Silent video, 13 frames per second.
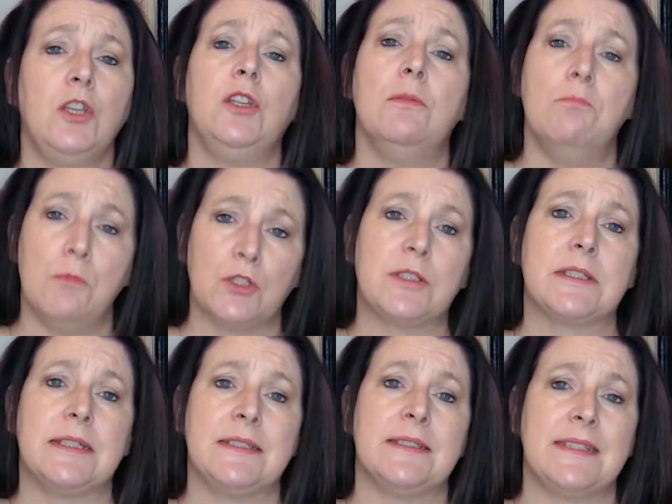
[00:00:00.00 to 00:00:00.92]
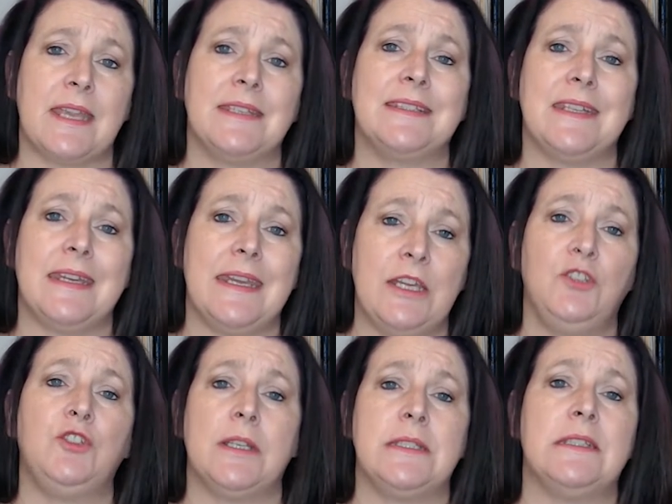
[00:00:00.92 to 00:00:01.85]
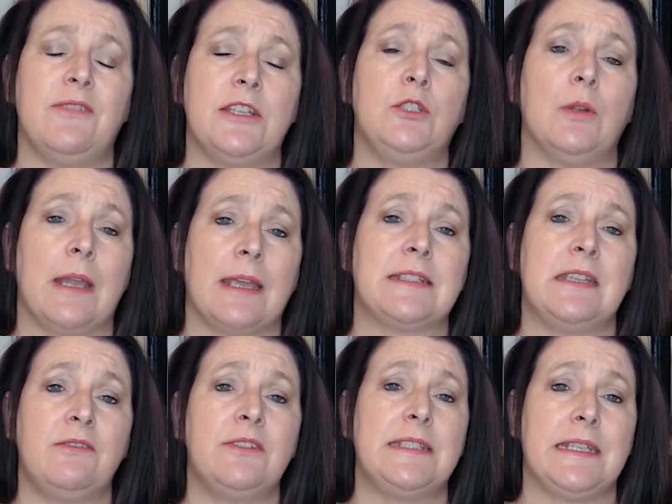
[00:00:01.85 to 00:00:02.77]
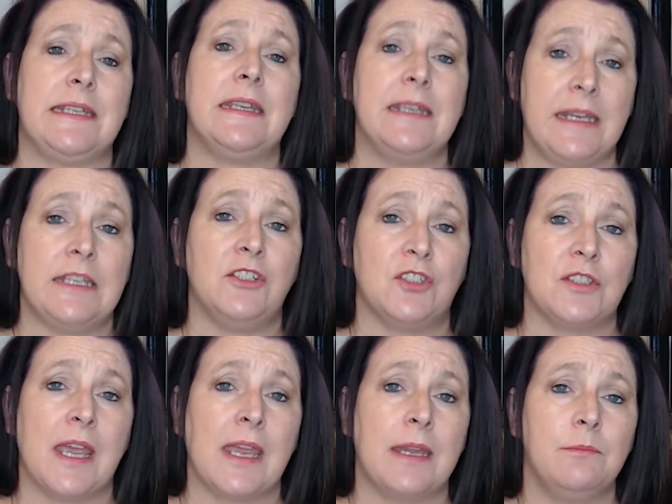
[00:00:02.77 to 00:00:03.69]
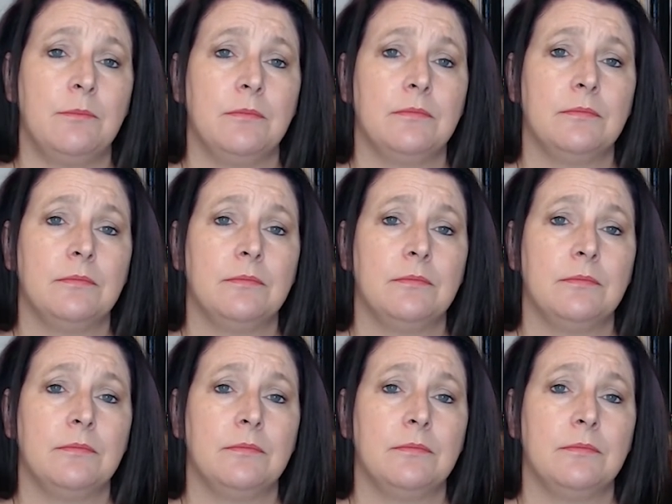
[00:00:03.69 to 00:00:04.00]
You must consent to each individual activity each time.